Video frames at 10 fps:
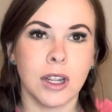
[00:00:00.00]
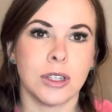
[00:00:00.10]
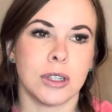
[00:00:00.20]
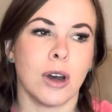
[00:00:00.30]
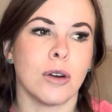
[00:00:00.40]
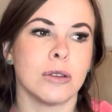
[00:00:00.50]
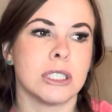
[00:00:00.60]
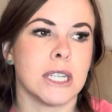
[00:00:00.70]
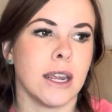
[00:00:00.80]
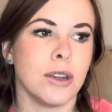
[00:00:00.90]
So
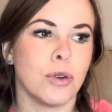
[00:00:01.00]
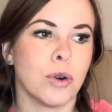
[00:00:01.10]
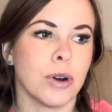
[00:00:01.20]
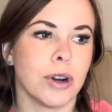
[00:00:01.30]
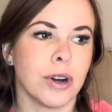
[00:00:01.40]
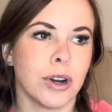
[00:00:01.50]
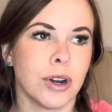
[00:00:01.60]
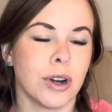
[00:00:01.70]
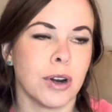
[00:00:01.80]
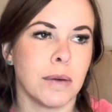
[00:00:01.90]
say your
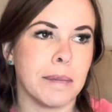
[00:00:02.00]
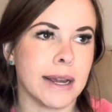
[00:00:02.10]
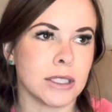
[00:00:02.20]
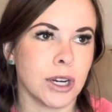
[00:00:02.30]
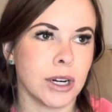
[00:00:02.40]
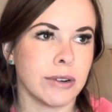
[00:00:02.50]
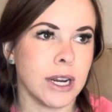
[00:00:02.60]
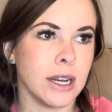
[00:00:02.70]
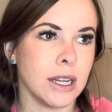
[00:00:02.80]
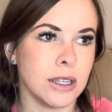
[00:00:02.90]
max heart
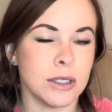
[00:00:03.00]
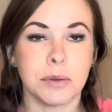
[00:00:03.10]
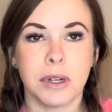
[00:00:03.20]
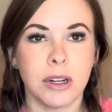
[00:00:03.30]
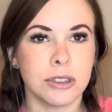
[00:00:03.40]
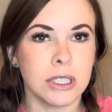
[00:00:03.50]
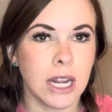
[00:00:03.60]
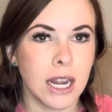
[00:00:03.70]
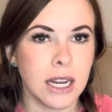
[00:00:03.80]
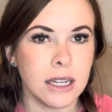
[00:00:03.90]
rate is
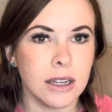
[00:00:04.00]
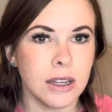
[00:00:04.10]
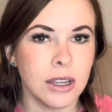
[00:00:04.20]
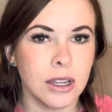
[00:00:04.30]
180.